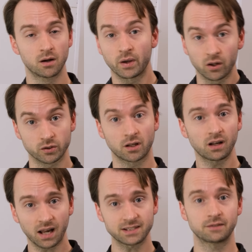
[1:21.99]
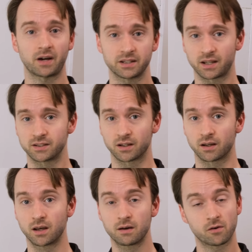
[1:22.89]
We can also classify data,
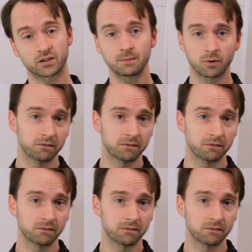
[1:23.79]
for example,